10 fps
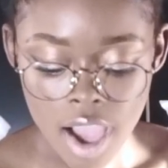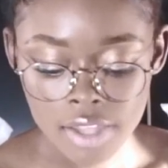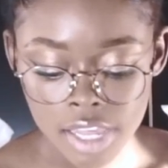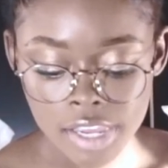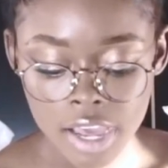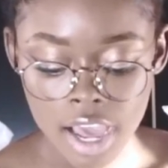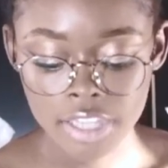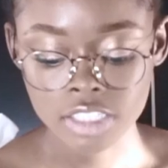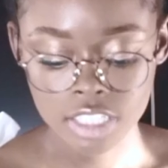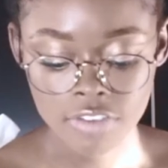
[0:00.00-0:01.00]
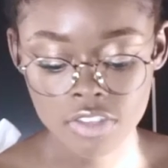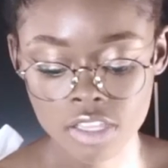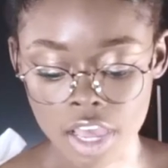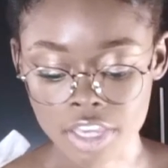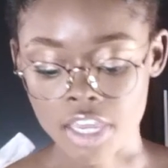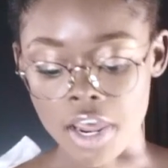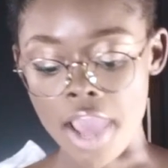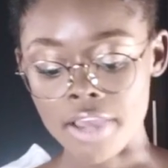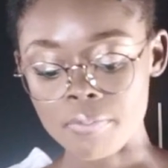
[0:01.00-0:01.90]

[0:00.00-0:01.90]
I definitely like it.